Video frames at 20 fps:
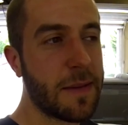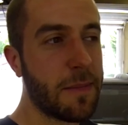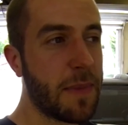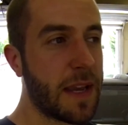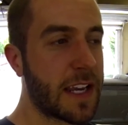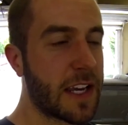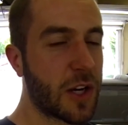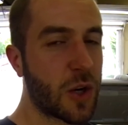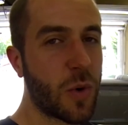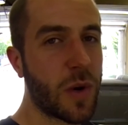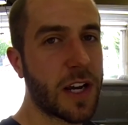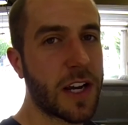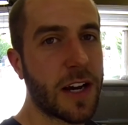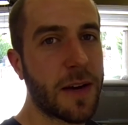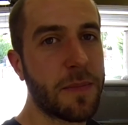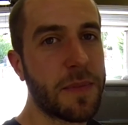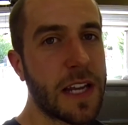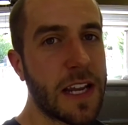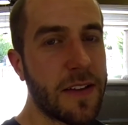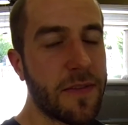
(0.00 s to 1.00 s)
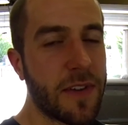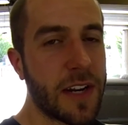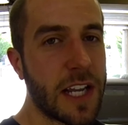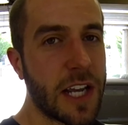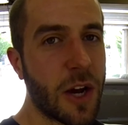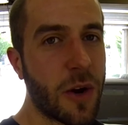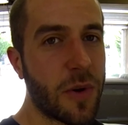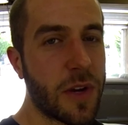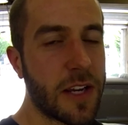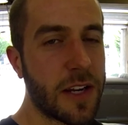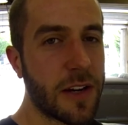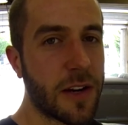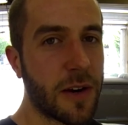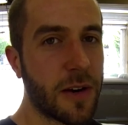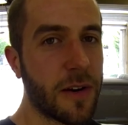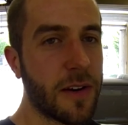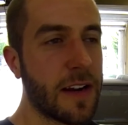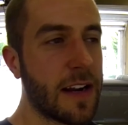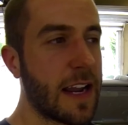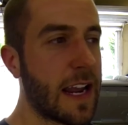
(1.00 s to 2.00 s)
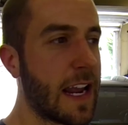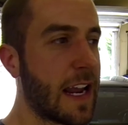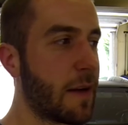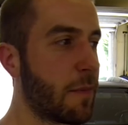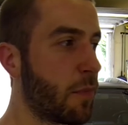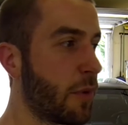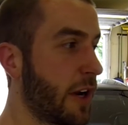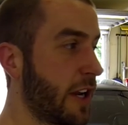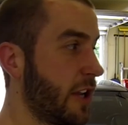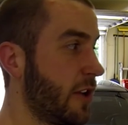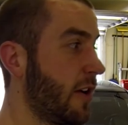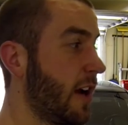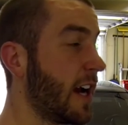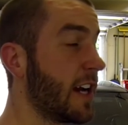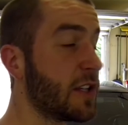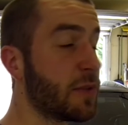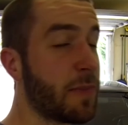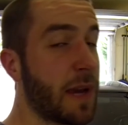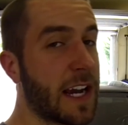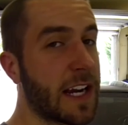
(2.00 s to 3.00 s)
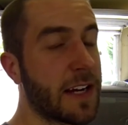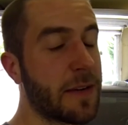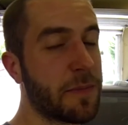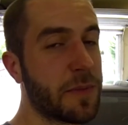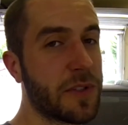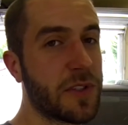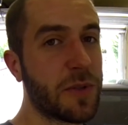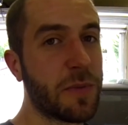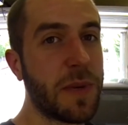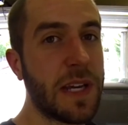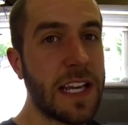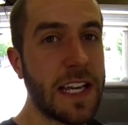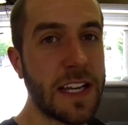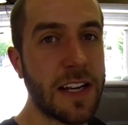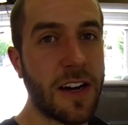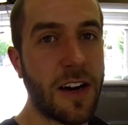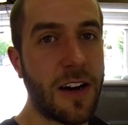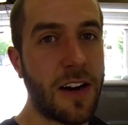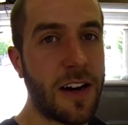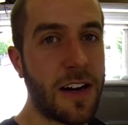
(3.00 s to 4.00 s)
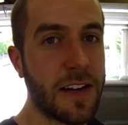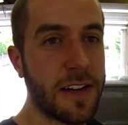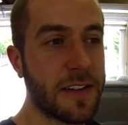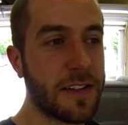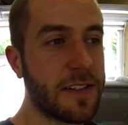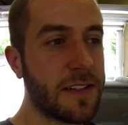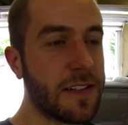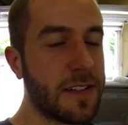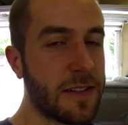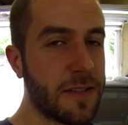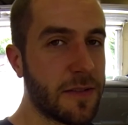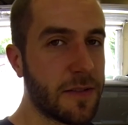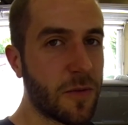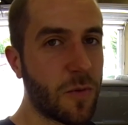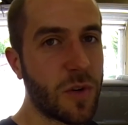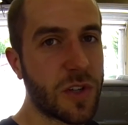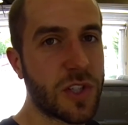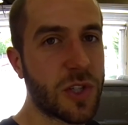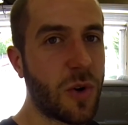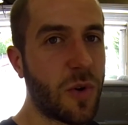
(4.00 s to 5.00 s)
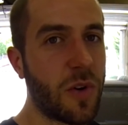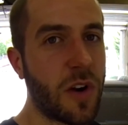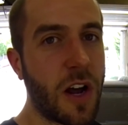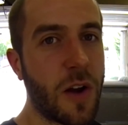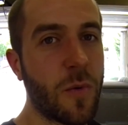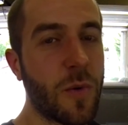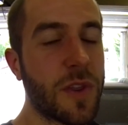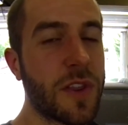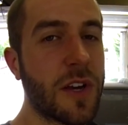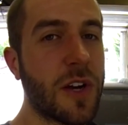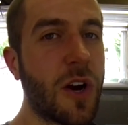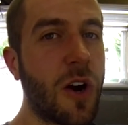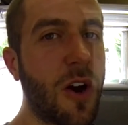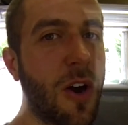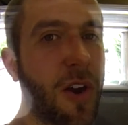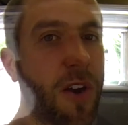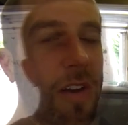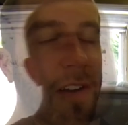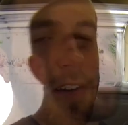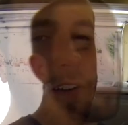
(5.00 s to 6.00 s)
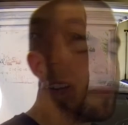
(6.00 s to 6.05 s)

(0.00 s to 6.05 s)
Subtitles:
make a quick update video here and bring you guys back up to speed on what's going on with the car.